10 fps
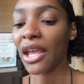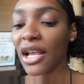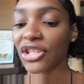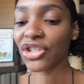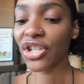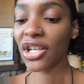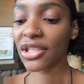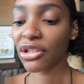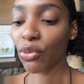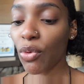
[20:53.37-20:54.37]
it's just
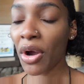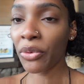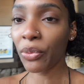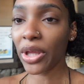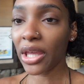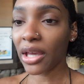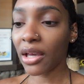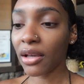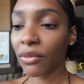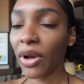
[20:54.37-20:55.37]
1 week.
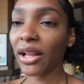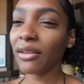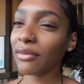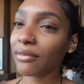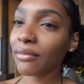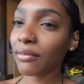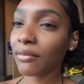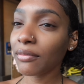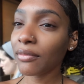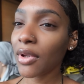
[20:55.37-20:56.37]
Well,
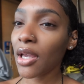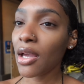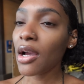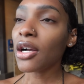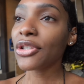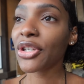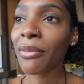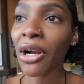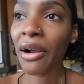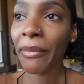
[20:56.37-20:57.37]

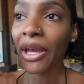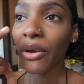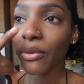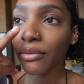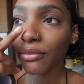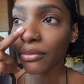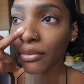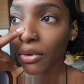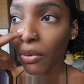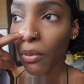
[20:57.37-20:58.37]
tomorrow make
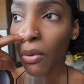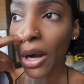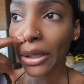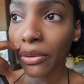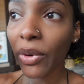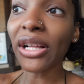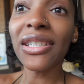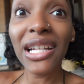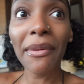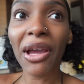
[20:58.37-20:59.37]
one. Well,
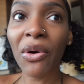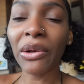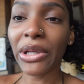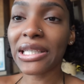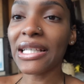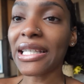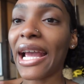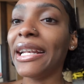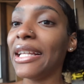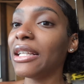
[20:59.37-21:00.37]
today make 1 week since
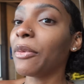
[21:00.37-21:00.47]
I did the